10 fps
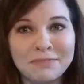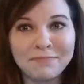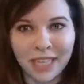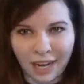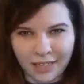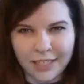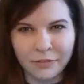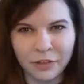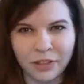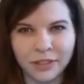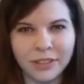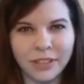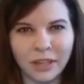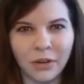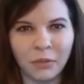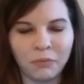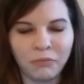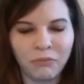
of, kind of difficult. So